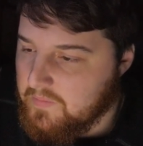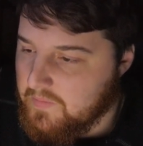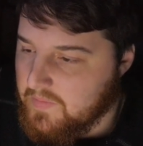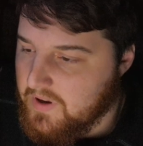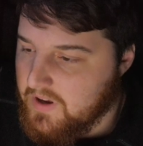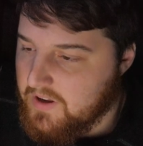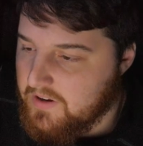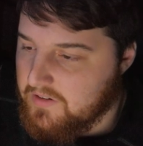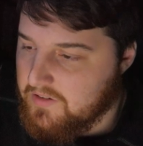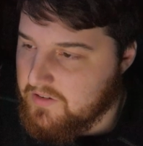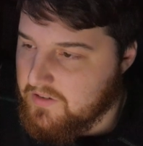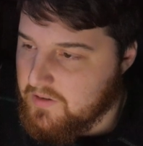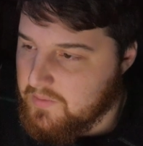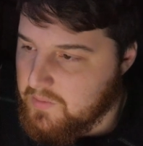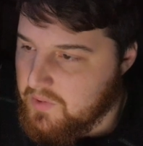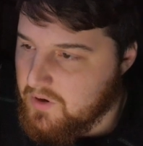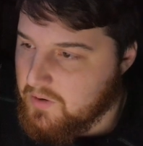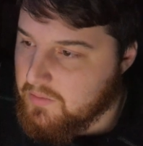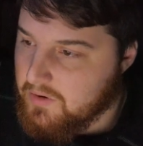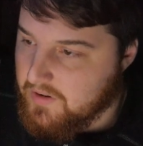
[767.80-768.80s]
And to
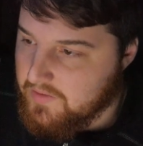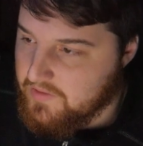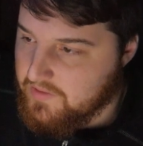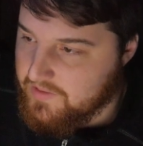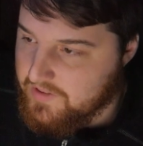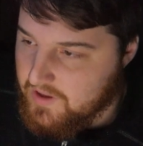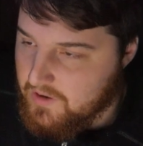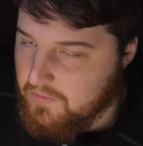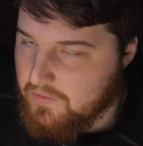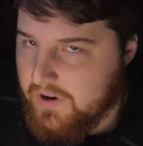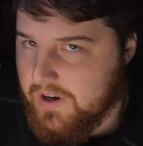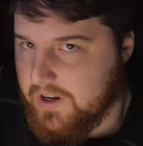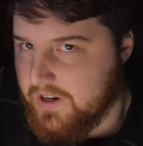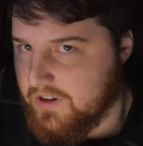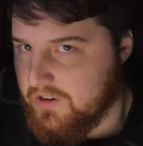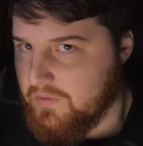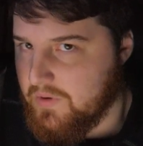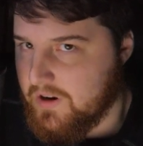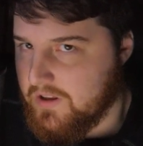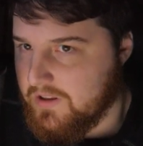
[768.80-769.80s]
put it briefly without reading
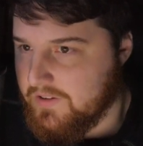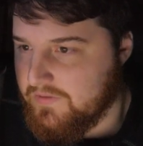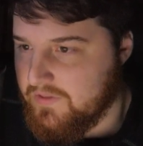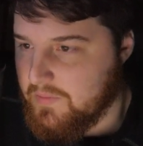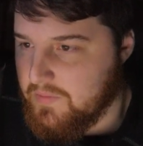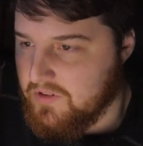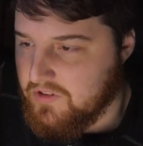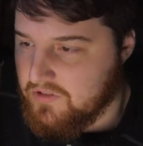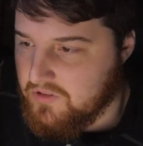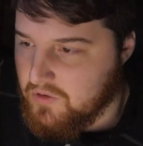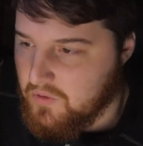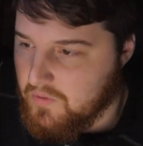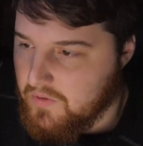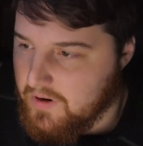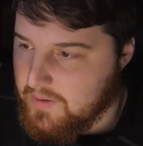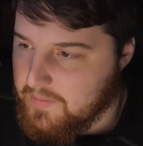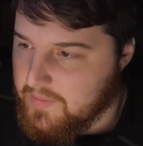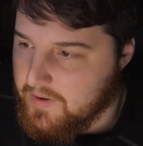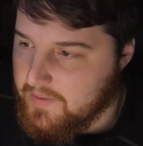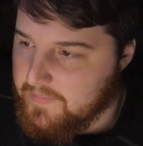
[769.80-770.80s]
directly from the
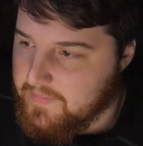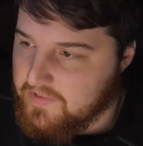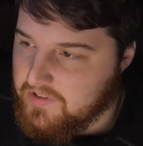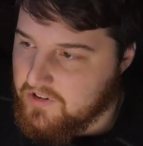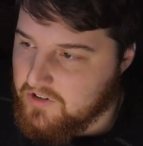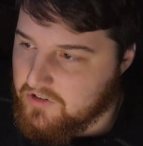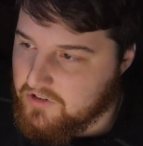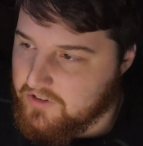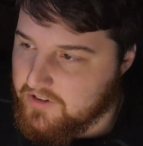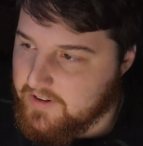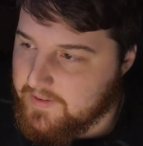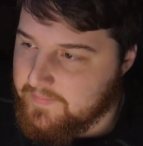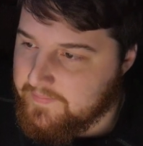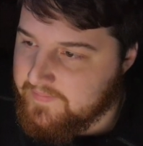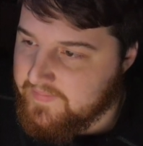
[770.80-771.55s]
story, but essentially,